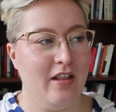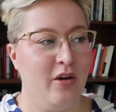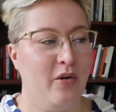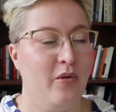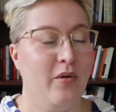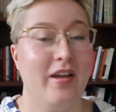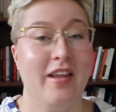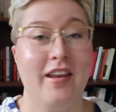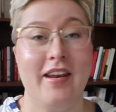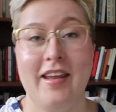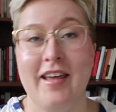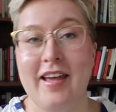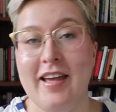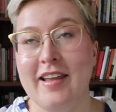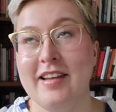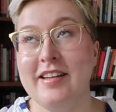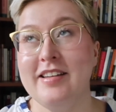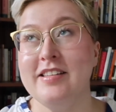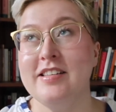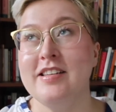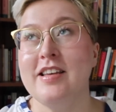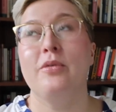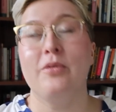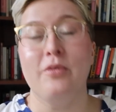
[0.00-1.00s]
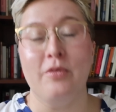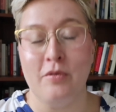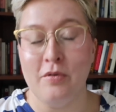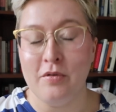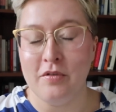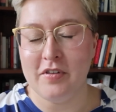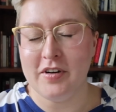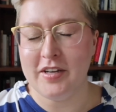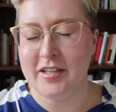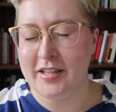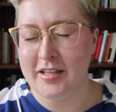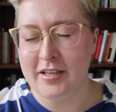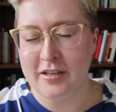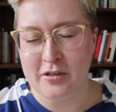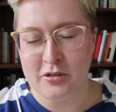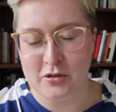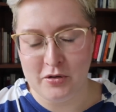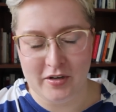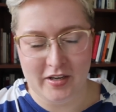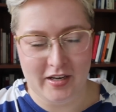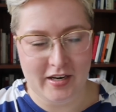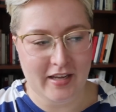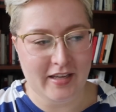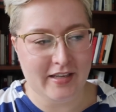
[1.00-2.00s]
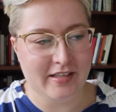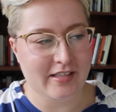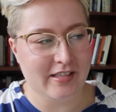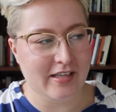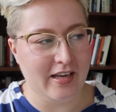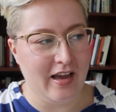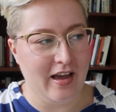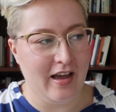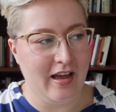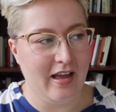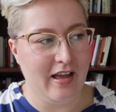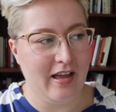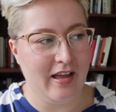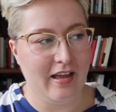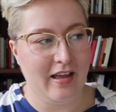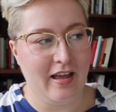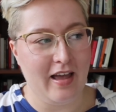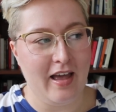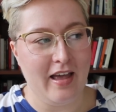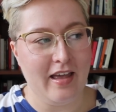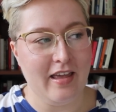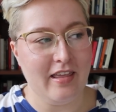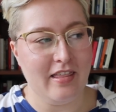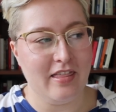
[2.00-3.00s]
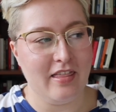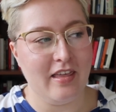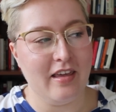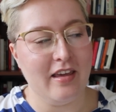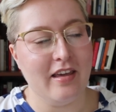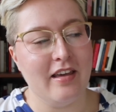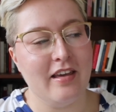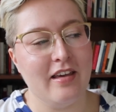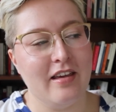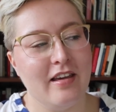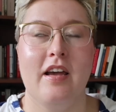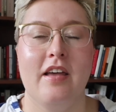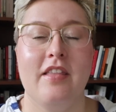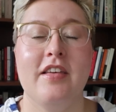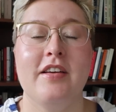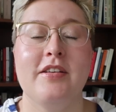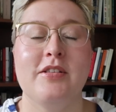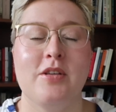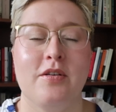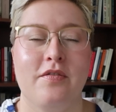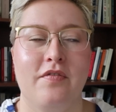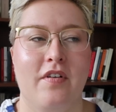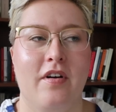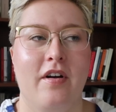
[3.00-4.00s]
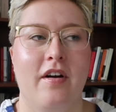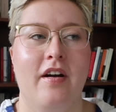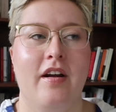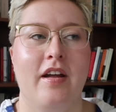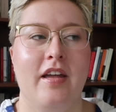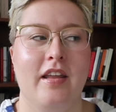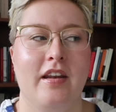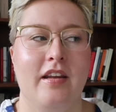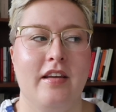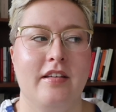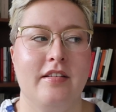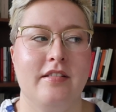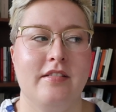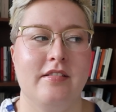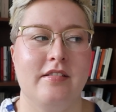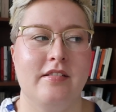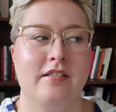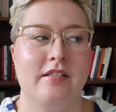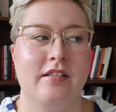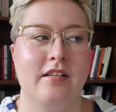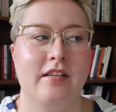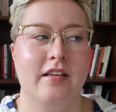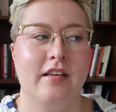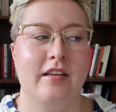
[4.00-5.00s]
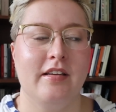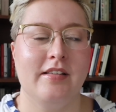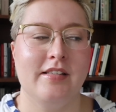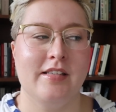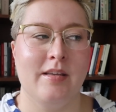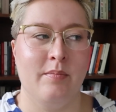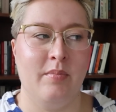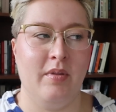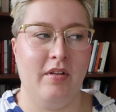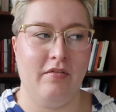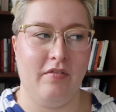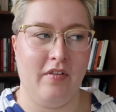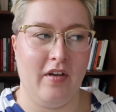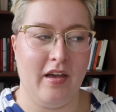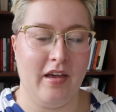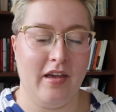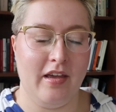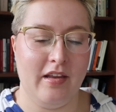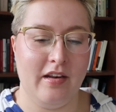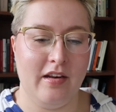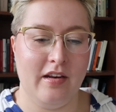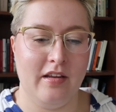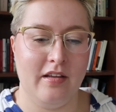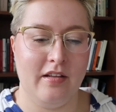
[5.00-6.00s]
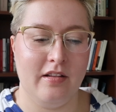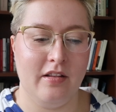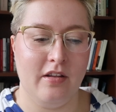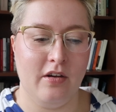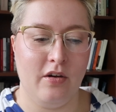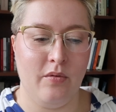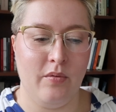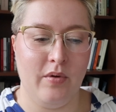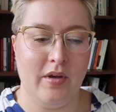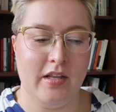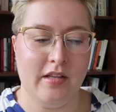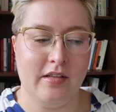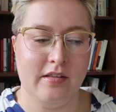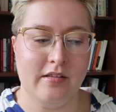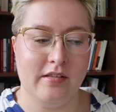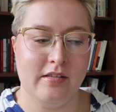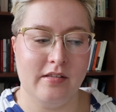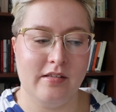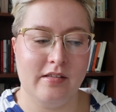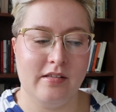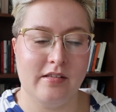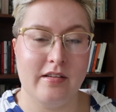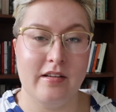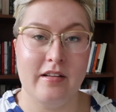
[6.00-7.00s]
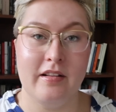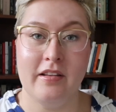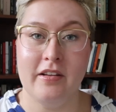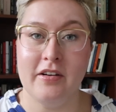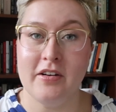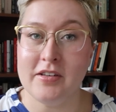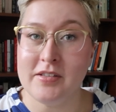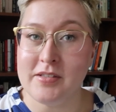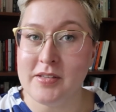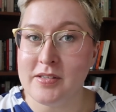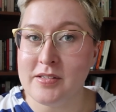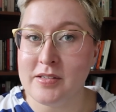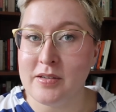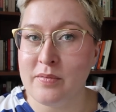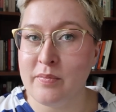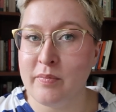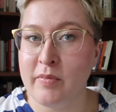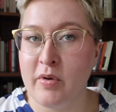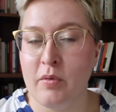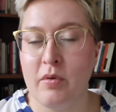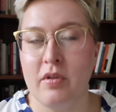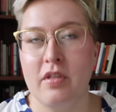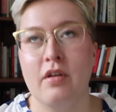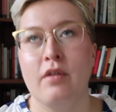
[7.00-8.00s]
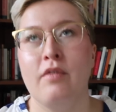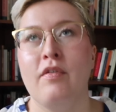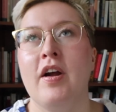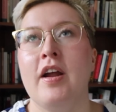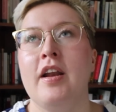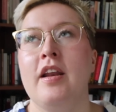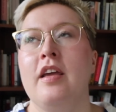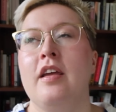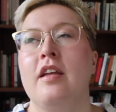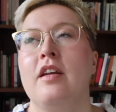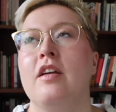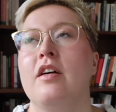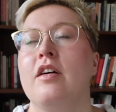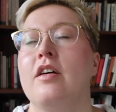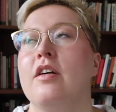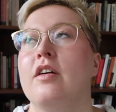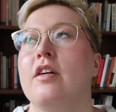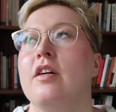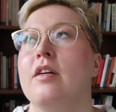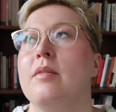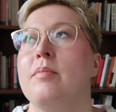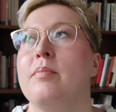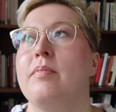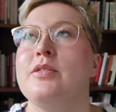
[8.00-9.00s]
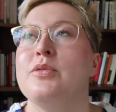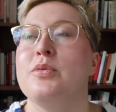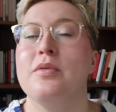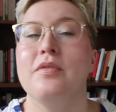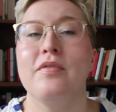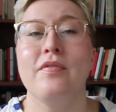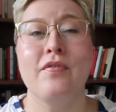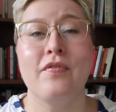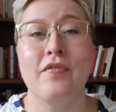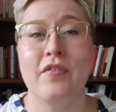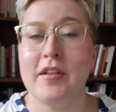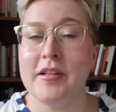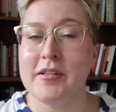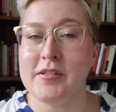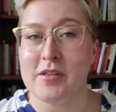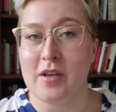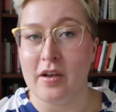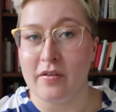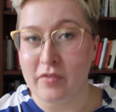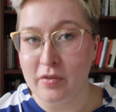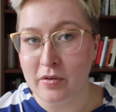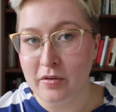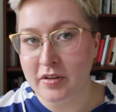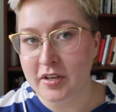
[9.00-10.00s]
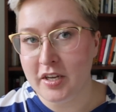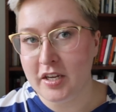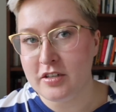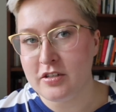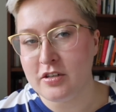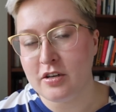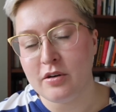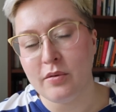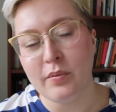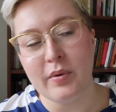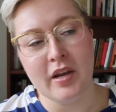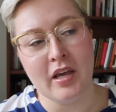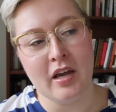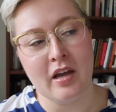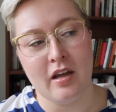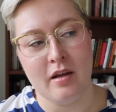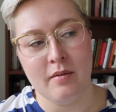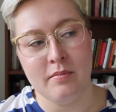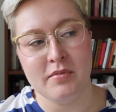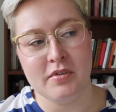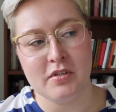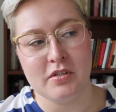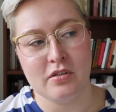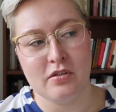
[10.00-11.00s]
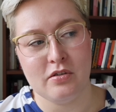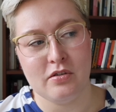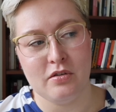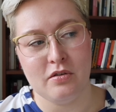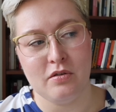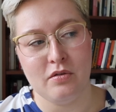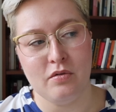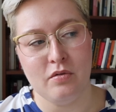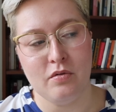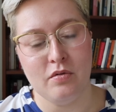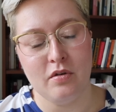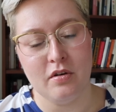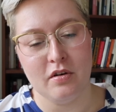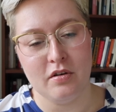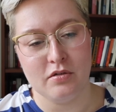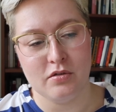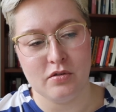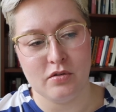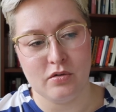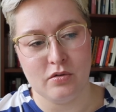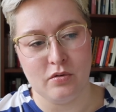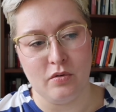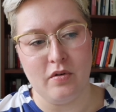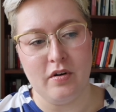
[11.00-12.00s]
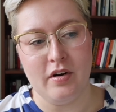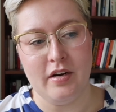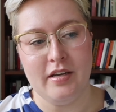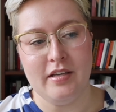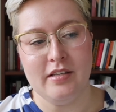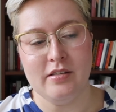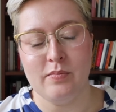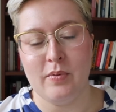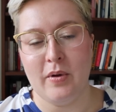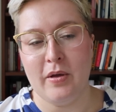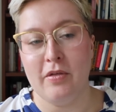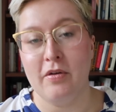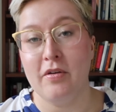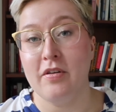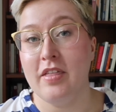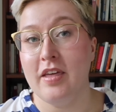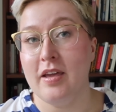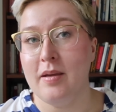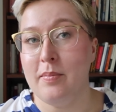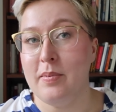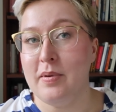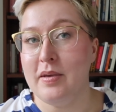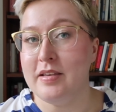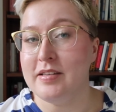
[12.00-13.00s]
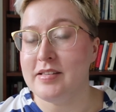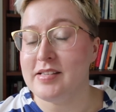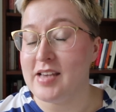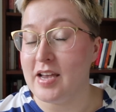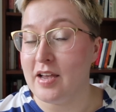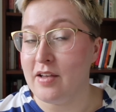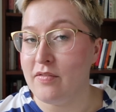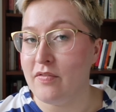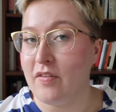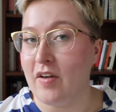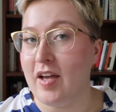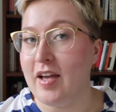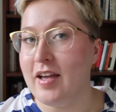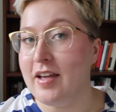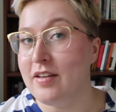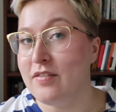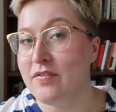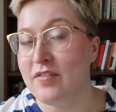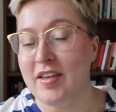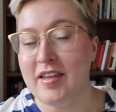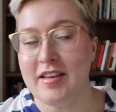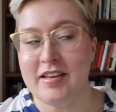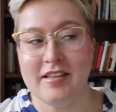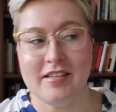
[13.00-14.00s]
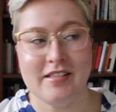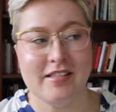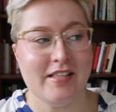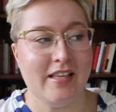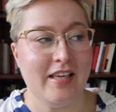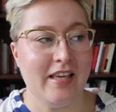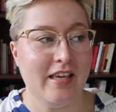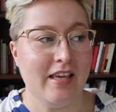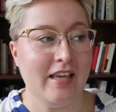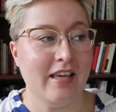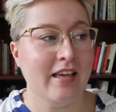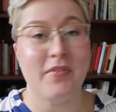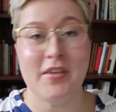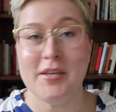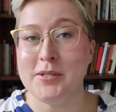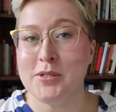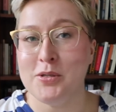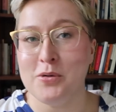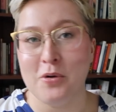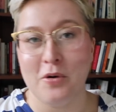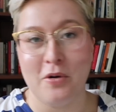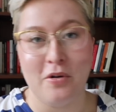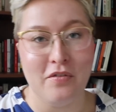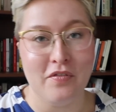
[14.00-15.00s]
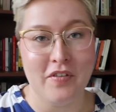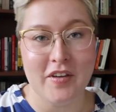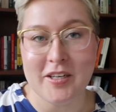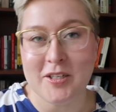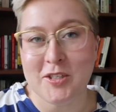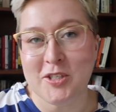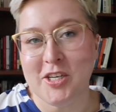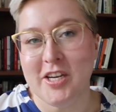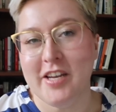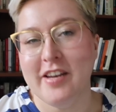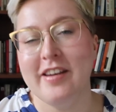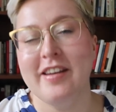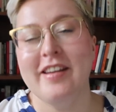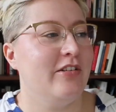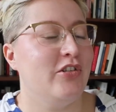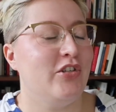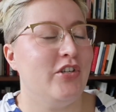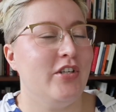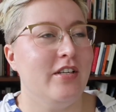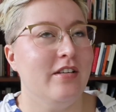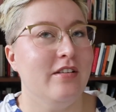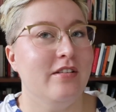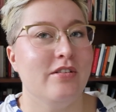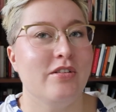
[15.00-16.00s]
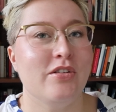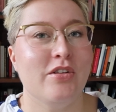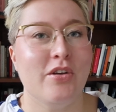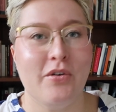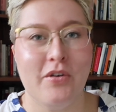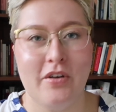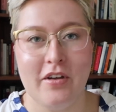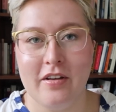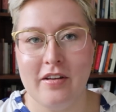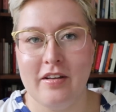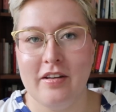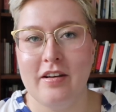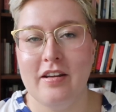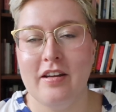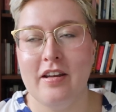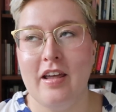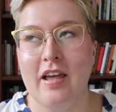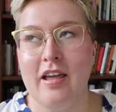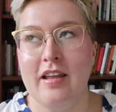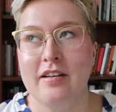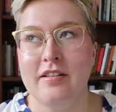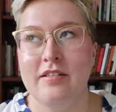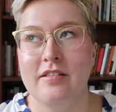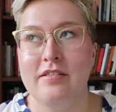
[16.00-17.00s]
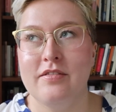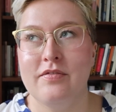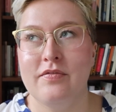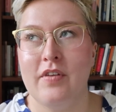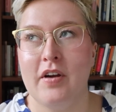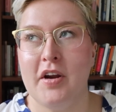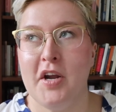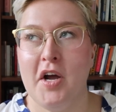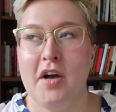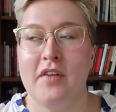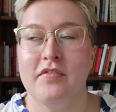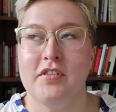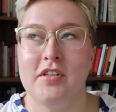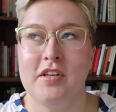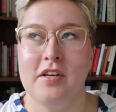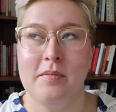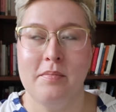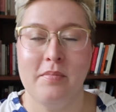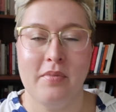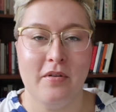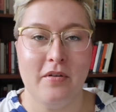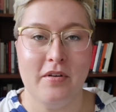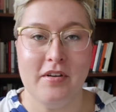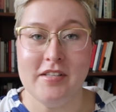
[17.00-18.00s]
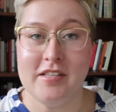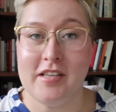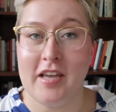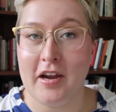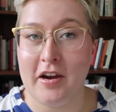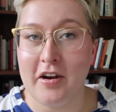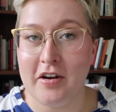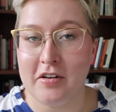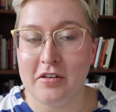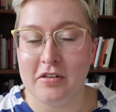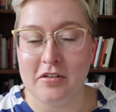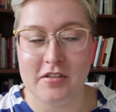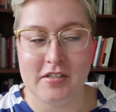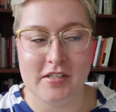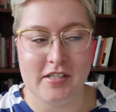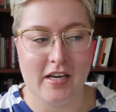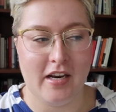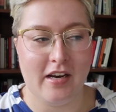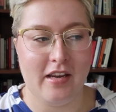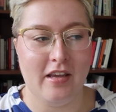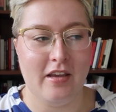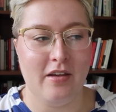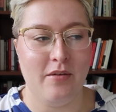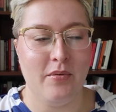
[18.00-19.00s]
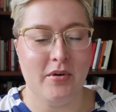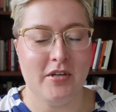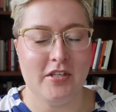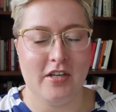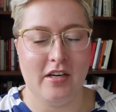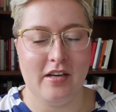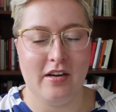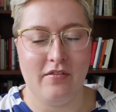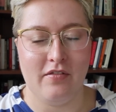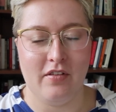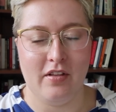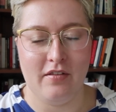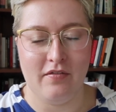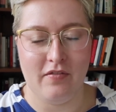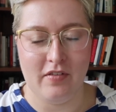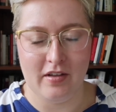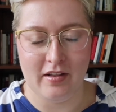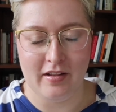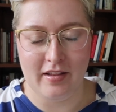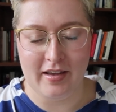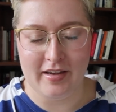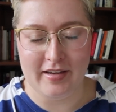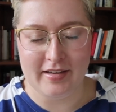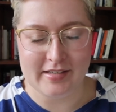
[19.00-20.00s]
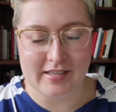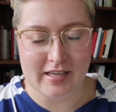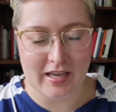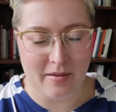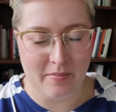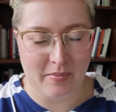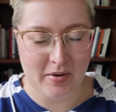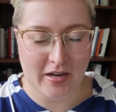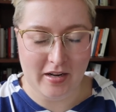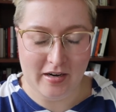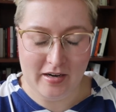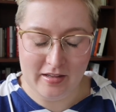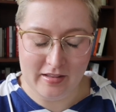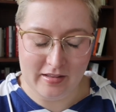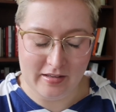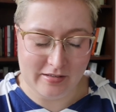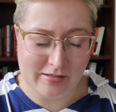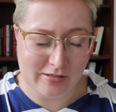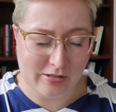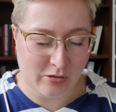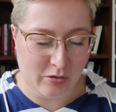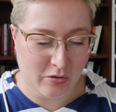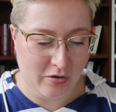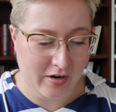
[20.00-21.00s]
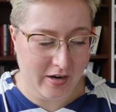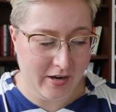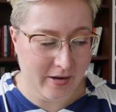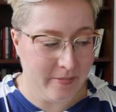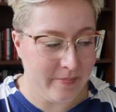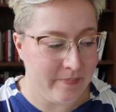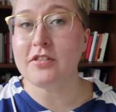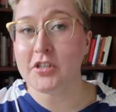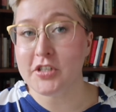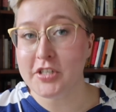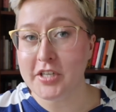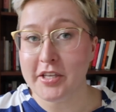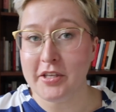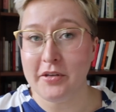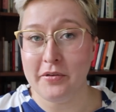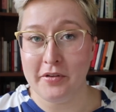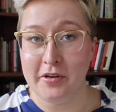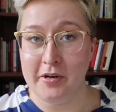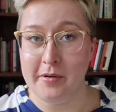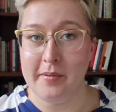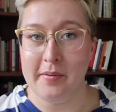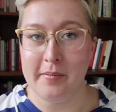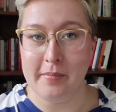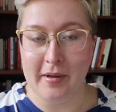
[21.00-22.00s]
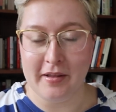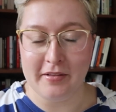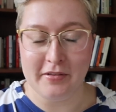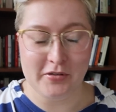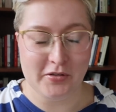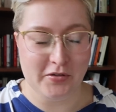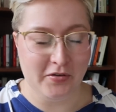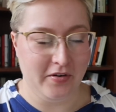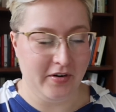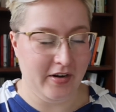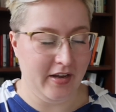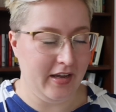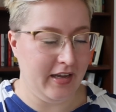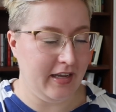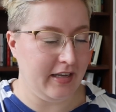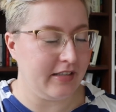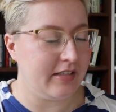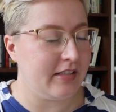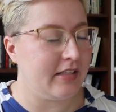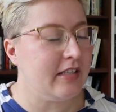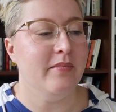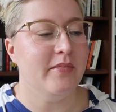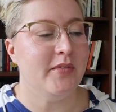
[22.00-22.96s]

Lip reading: Guin, and really enjoying it. I think so far it is exemplifying Le Guin's lyricism with her writing, her sort of philosophical nature when it comes to her stories, whether they be sci-fi, fantasy, historical fiction. She is so good and very often employs character study, which I definitely feel like is happening in this story. I should tell you a little bit about the story, I guess.